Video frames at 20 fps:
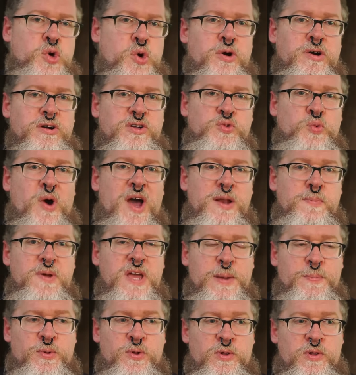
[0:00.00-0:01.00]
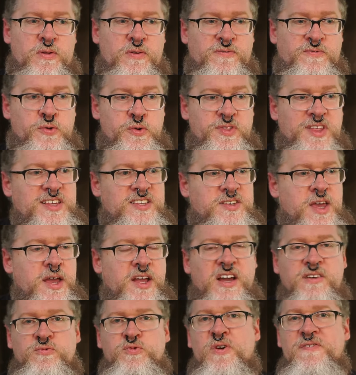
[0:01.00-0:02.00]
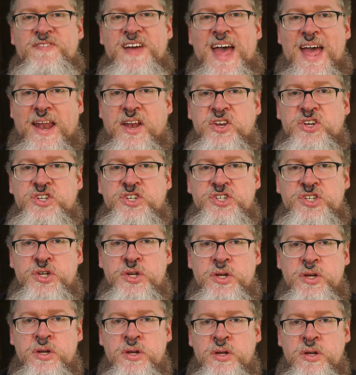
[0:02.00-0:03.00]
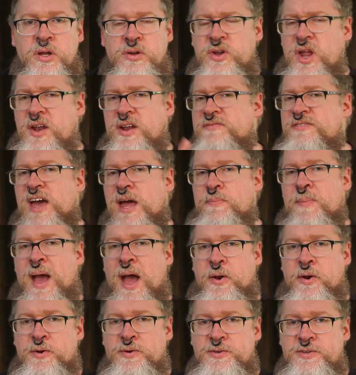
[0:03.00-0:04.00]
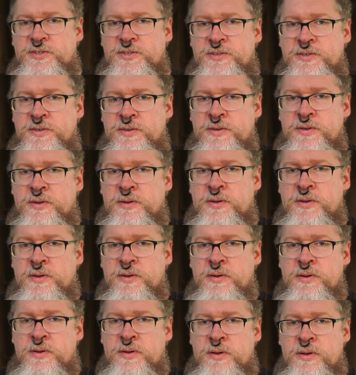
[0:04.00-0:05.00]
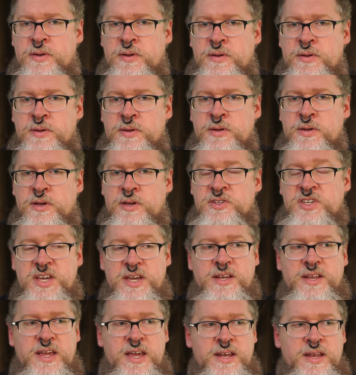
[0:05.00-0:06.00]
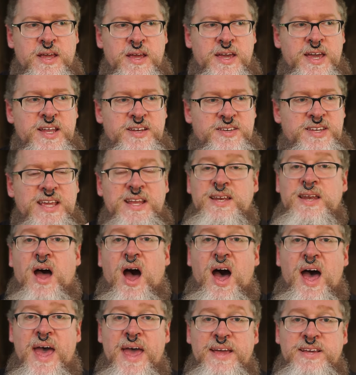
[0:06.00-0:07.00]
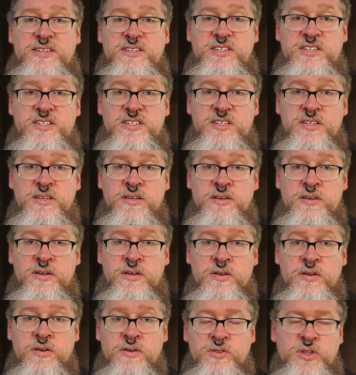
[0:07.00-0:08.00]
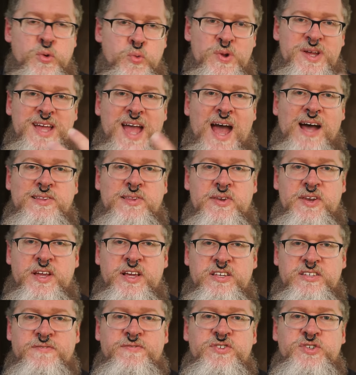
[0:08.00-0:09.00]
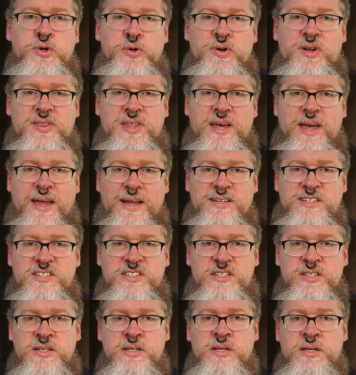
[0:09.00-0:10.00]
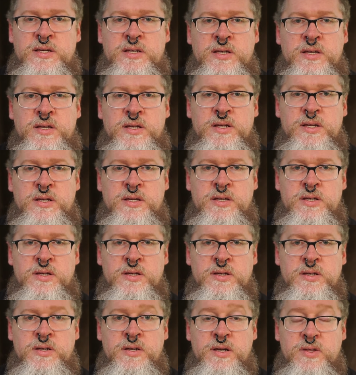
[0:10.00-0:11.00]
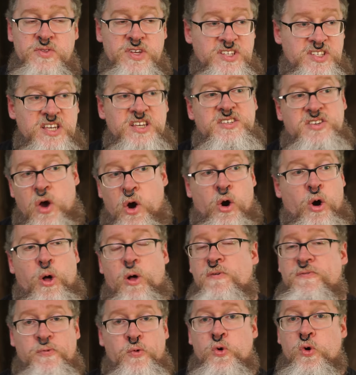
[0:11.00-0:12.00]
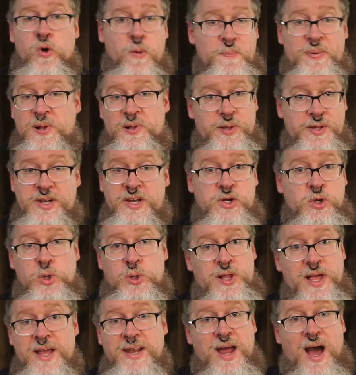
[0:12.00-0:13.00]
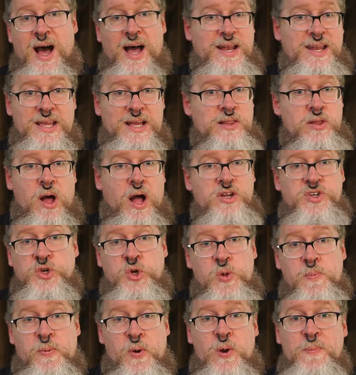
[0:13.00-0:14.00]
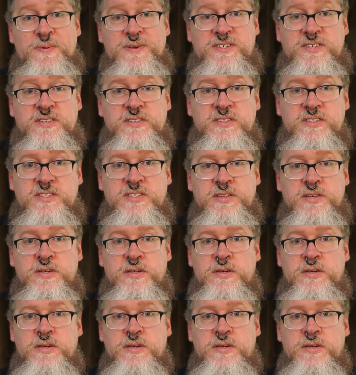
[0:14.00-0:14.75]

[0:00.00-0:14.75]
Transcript: towards white people for the sake of revenge, none of that matters. See, it, it, it denies the realities of certain things. This is all for political and ideological purposes.